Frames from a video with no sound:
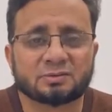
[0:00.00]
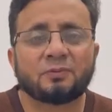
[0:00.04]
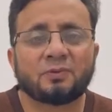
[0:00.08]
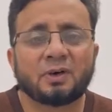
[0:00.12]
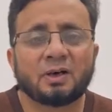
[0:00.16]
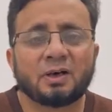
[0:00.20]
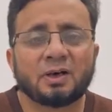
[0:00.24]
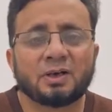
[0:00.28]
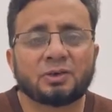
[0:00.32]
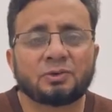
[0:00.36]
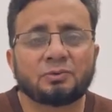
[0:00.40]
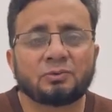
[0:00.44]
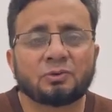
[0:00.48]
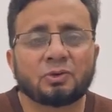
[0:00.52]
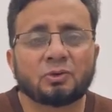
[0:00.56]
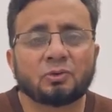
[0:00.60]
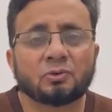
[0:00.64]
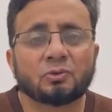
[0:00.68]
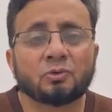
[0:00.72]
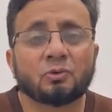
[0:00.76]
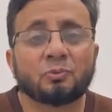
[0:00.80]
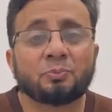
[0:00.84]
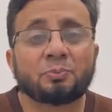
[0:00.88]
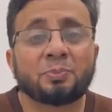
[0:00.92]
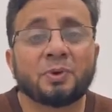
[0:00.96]
for your
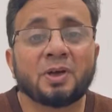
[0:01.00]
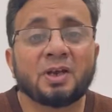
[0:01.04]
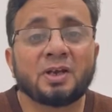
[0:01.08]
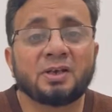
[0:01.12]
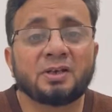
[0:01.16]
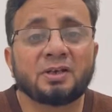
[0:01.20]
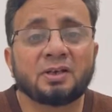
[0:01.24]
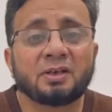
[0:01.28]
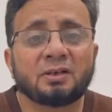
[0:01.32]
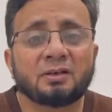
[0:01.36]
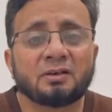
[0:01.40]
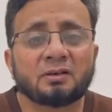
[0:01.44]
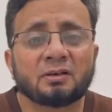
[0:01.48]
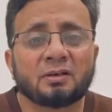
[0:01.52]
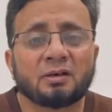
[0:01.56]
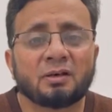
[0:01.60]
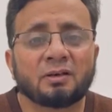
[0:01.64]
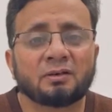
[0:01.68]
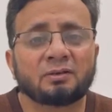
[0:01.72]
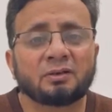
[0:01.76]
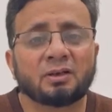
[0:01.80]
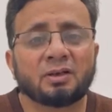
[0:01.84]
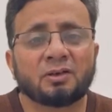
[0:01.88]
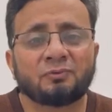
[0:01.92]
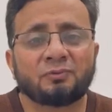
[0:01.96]
opinion
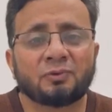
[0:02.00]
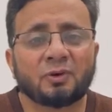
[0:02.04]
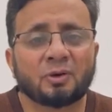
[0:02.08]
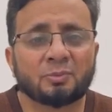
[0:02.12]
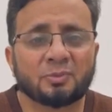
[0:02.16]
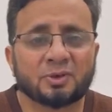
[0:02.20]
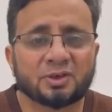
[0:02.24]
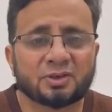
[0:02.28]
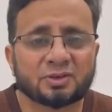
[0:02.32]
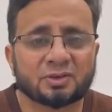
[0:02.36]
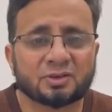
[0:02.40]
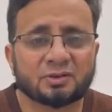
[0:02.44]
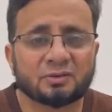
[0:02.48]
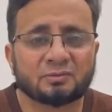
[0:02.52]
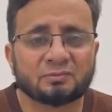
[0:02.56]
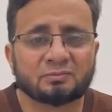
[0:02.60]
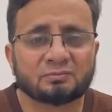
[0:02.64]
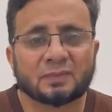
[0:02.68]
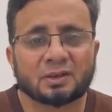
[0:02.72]
on the information,